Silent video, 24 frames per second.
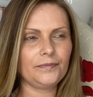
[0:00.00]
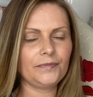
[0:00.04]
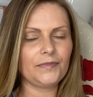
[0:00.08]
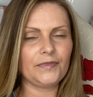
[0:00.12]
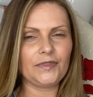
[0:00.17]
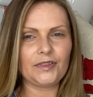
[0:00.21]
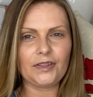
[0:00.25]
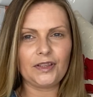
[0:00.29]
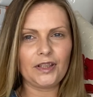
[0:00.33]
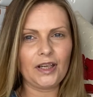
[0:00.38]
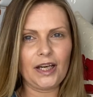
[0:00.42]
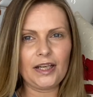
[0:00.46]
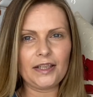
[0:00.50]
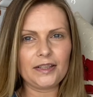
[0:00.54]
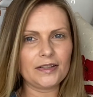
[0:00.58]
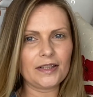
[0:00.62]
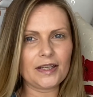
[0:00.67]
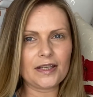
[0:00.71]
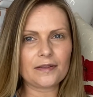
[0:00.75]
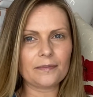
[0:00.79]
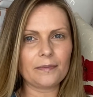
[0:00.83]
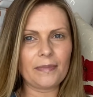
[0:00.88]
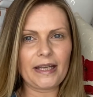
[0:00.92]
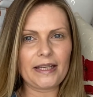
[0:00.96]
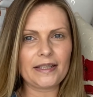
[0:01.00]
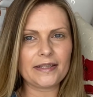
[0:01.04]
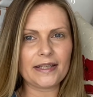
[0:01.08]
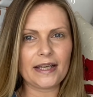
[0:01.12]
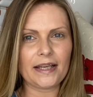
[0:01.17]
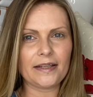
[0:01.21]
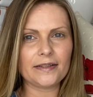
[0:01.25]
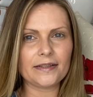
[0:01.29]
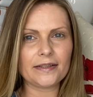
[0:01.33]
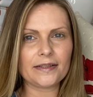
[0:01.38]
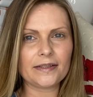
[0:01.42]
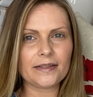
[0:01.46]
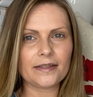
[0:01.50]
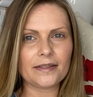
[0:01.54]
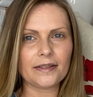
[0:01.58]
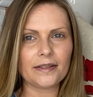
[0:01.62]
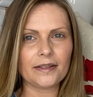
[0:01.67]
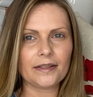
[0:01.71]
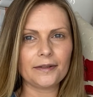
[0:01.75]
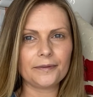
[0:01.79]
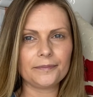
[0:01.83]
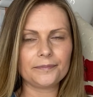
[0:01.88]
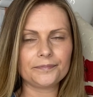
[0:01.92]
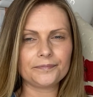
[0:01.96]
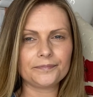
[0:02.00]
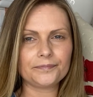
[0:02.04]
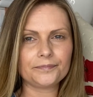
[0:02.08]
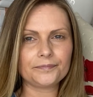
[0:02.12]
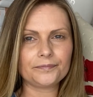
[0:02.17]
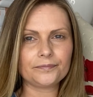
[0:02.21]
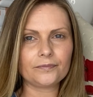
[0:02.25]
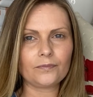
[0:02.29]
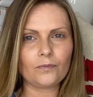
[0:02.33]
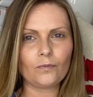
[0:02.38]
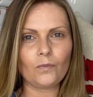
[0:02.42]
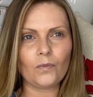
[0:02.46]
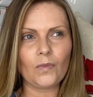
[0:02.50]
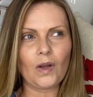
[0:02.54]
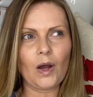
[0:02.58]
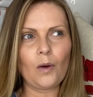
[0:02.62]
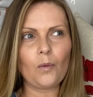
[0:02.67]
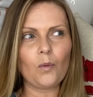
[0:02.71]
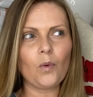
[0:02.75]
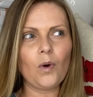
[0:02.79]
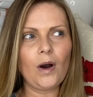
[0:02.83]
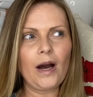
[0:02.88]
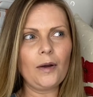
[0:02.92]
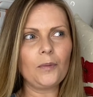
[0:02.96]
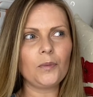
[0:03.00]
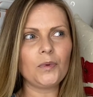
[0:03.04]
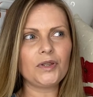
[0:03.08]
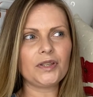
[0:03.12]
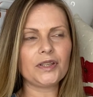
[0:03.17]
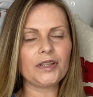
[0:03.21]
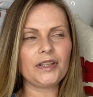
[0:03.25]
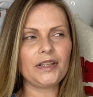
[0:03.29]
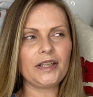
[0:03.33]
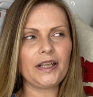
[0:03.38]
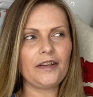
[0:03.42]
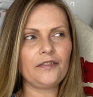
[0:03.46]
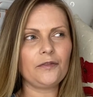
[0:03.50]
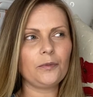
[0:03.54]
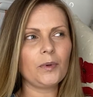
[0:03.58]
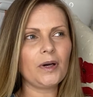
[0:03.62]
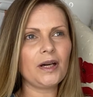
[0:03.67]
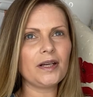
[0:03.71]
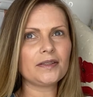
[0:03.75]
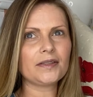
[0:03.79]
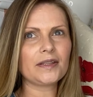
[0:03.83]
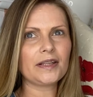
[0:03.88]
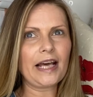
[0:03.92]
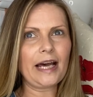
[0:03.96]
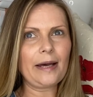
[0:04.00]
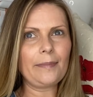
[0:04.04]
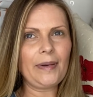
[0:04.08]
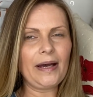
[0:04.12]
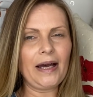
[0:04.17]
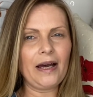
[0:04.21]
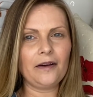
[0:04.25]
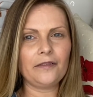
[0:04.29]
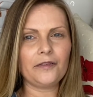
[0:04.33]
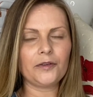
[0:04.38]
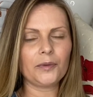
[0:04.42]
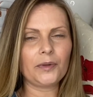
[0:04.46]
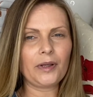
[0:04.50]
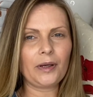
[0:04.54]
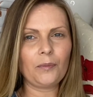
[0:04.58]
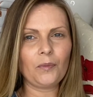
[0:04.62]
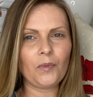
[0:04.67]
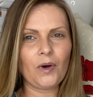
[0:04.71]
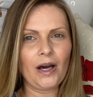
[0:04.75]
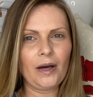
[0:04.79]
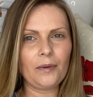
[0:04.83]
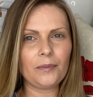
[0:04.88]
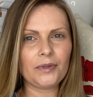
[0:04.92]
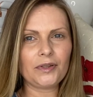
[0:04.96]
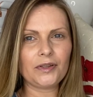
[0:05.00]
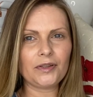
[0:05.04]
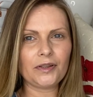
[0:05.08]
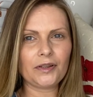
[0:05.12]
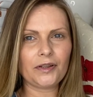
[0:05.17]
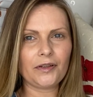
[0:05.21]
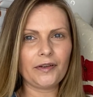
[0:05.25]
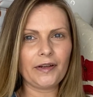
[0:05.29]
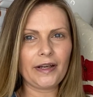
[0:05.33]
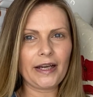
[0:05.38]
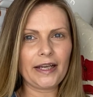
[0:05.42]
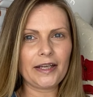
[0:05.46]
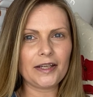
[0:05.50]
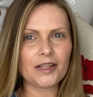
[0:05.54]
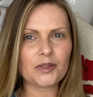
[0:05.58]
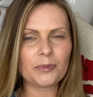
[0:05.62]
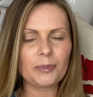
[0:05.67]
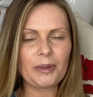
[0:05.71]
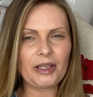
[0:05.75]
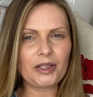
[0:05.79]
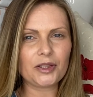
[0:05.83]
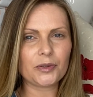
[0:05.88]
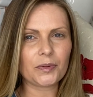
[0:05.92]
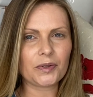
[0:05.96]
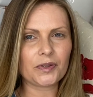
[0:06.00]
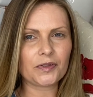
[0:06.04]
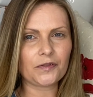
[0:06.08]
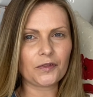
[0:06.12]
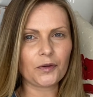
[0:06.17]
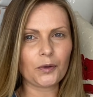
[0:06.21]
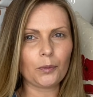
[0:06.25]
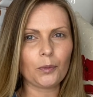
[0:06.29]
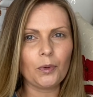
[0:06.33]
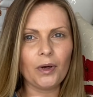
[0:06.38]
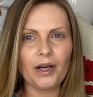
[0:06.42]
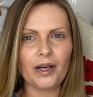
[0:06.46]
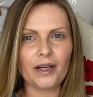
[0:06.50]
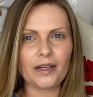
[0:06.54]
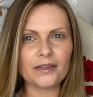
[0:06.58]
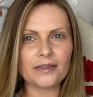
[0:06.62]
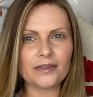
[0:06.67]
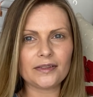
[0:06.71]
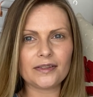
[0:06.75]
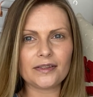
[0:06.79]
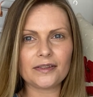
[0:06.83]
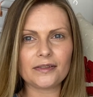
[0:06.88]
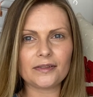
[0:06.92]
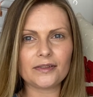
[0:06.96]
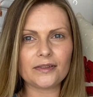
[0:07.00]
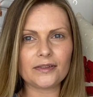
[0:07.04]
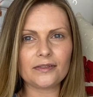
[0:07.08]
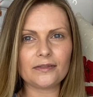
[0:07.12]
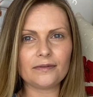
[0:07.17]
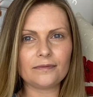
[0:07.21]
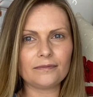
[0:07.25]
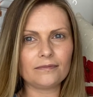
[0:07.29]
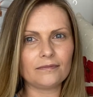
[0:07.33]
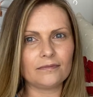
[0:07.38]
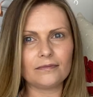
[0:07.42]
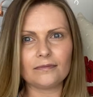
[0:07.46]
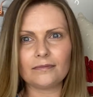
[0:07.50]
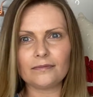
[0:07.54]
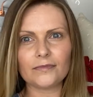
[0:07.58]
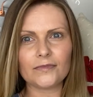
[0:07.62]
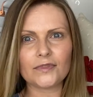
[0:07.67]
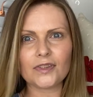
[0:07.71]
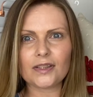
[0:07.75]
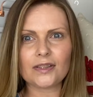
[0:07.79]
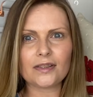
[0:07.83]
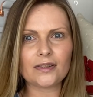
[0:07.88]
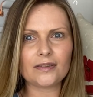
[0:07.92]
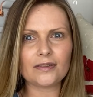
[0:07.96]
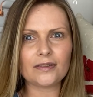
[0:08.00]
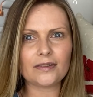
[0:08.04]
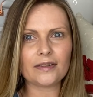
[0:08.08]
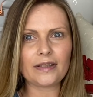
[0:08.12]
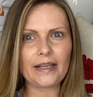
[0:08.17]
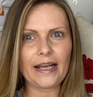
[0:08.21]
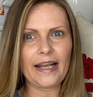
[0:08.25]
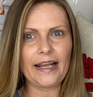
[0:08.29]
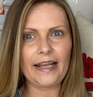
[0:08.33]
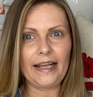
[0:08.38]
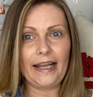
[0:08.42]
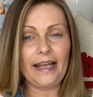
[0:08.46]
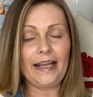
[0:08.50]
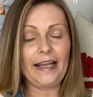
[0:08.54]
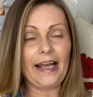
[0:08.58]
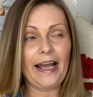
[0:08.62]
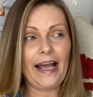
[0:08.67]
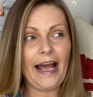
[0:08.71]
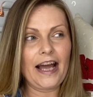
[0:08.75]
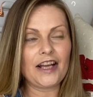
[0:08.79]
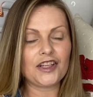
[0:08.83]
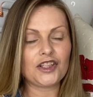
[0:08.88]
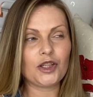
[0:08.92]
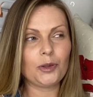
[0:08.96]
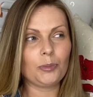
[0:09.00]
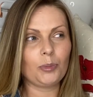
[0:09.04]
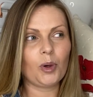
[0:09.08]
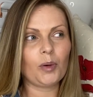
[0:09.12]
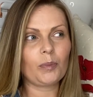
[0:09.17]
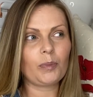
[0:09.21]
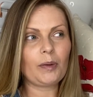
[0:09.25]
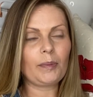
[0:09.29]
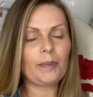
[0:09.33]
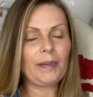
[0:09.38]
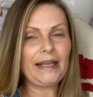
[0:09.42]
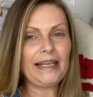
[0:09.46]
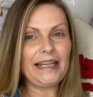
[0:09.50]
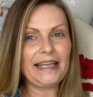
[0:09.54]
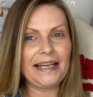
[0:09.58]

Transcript: it kind of doesn't make sense. Like why wouldn't if words are that powerful, then why wouldn't the creator speak to us through words? Just it, it actually probably